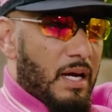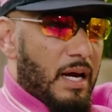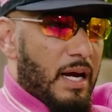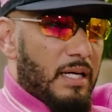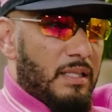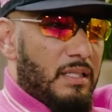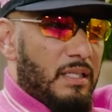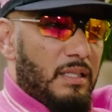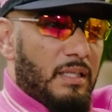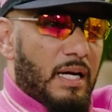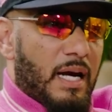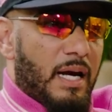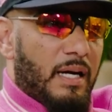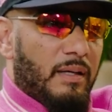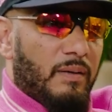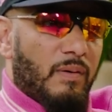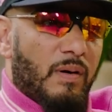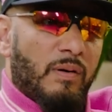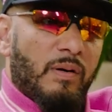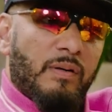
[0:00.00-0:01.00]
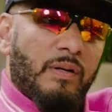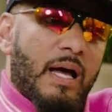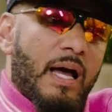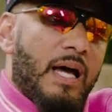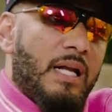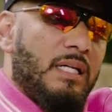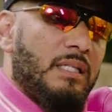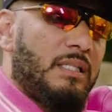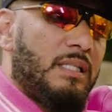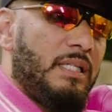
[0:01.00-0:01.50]
I think, I,
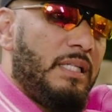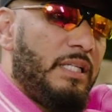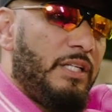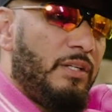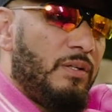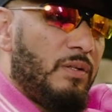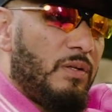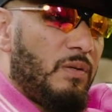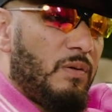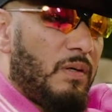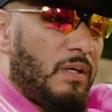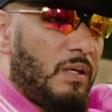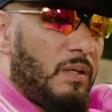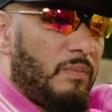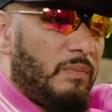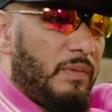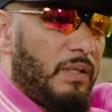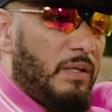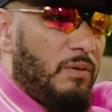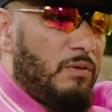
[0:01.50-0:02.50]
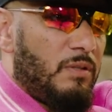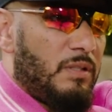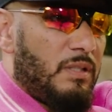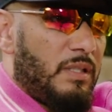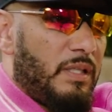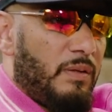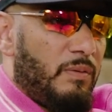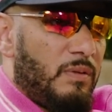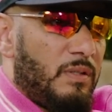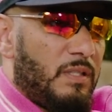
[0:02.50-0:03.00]
honestly, you know, um, it was
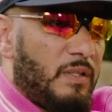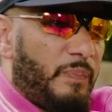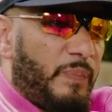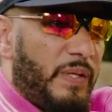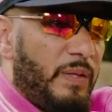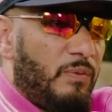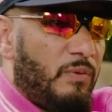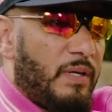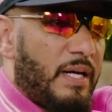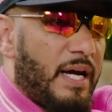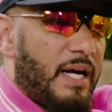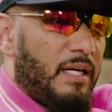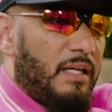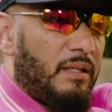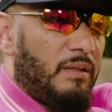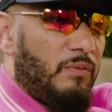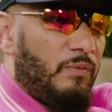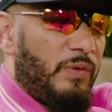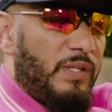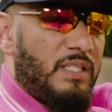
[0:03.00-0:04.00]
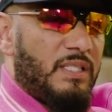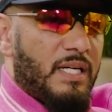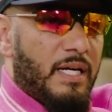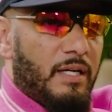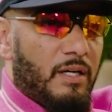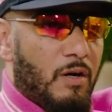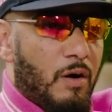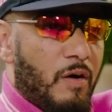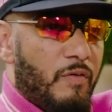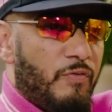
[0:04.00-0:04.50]
the, it was the people that we set
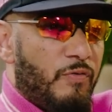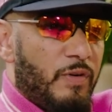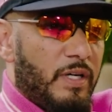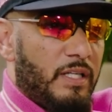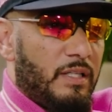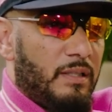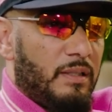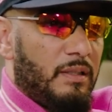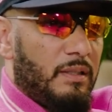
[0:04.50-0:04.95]
it off with.